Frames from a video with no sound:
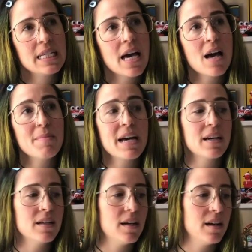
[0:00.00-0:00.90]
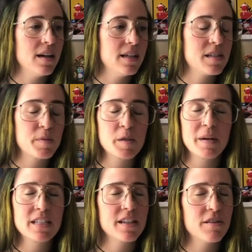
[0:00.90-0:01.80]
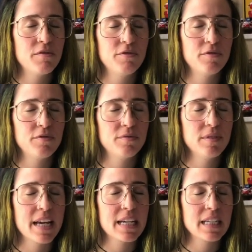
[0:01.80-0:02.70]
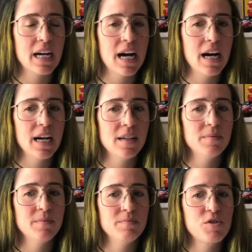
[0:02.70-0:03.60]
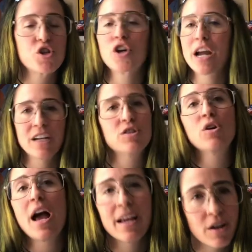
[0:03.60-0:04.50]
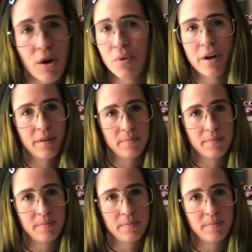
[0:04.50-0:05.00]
Yeah, man. It's perspective. Like, sure, I could go there.